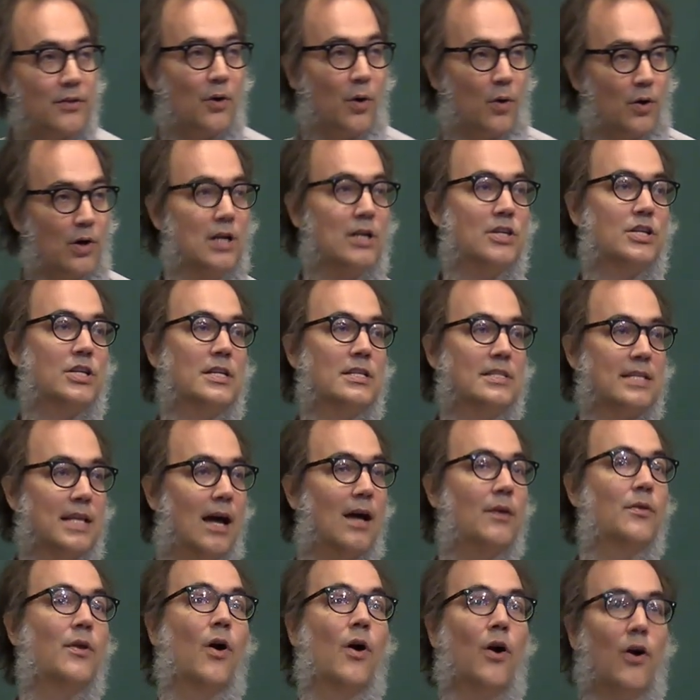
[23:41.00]
origin is
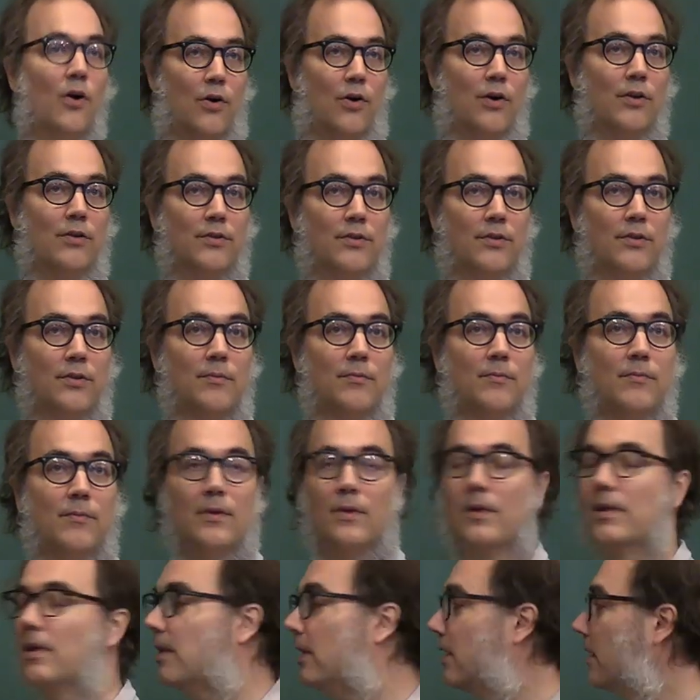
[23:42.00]
now the Earth,
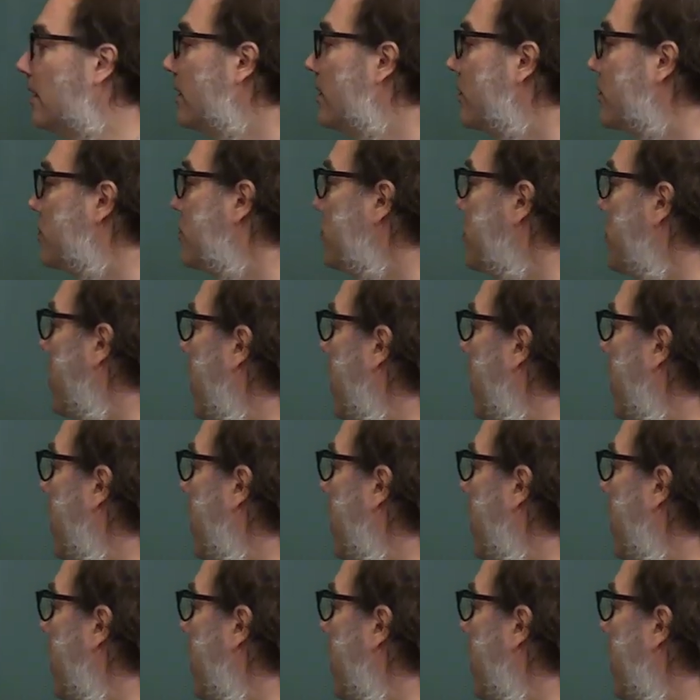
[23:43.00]
to